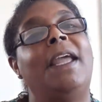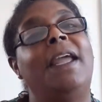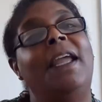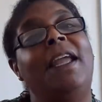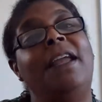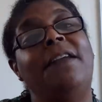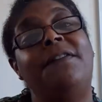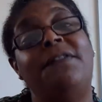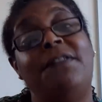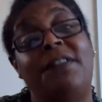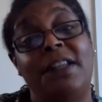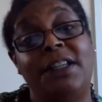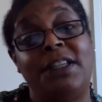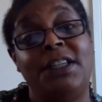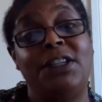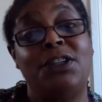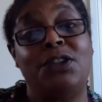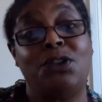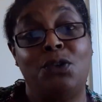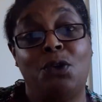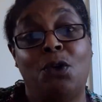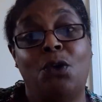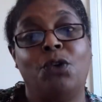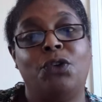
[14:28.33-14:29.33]
If this
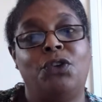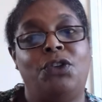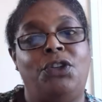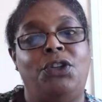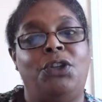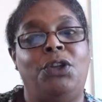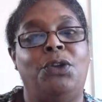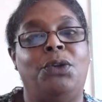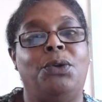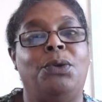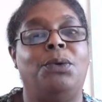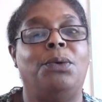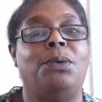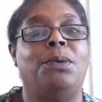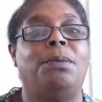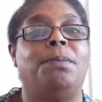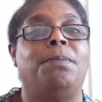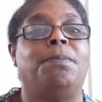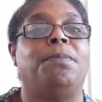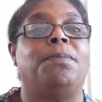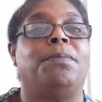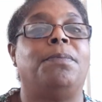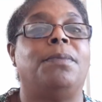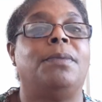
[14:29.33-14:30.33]
is not you,
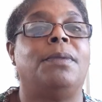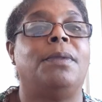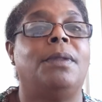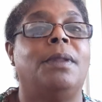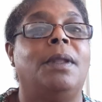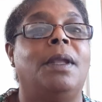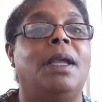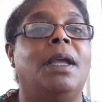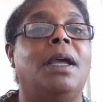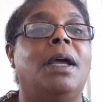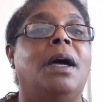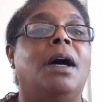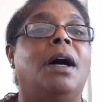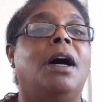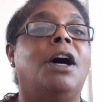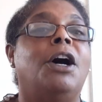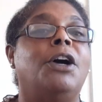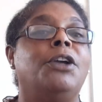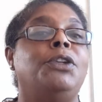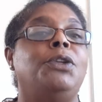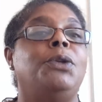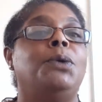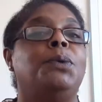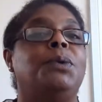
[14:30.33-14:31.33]

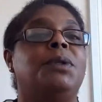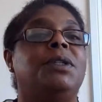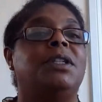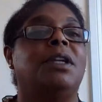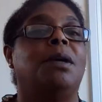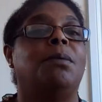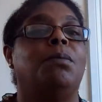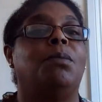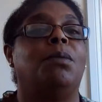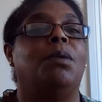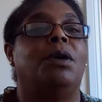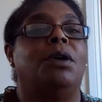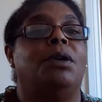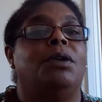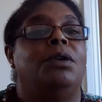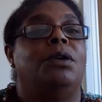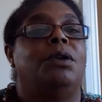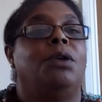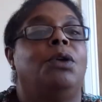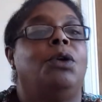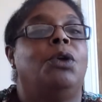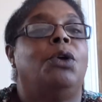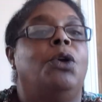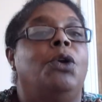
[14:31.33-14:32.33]
are you
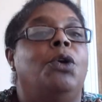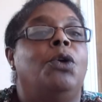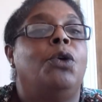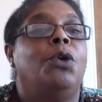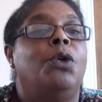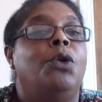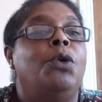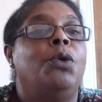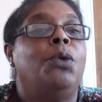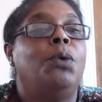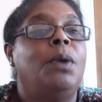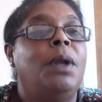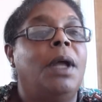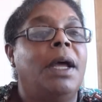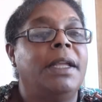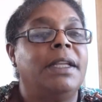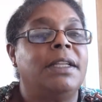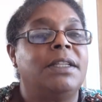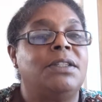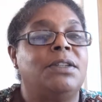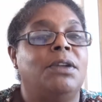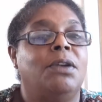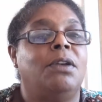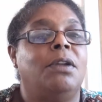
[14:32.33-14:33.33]
someone who,
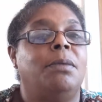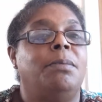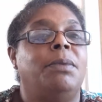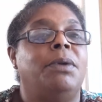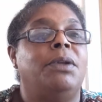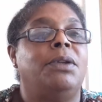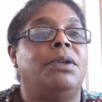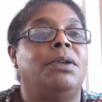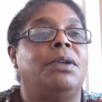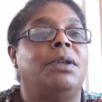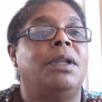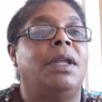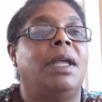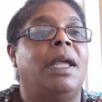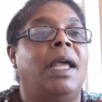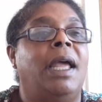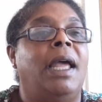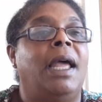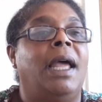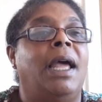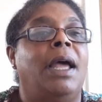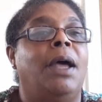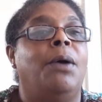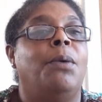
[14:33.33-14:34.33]
like
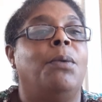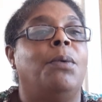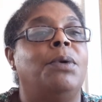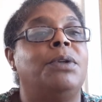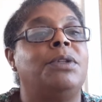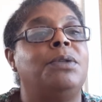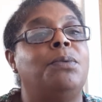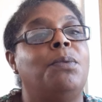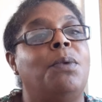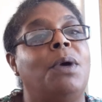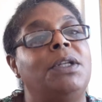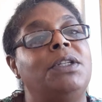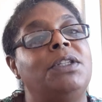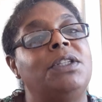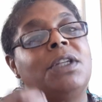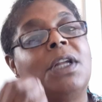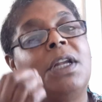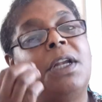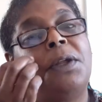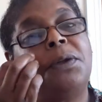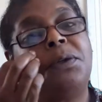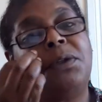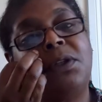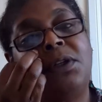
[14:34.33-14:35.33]
Solomon, was once
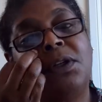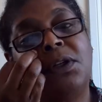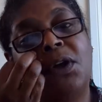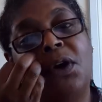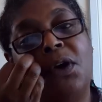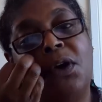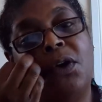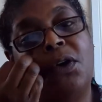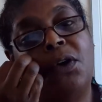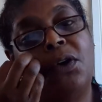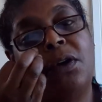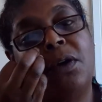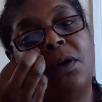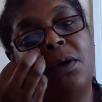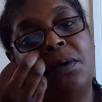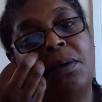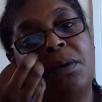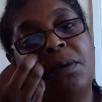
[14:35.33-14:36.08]
close to God,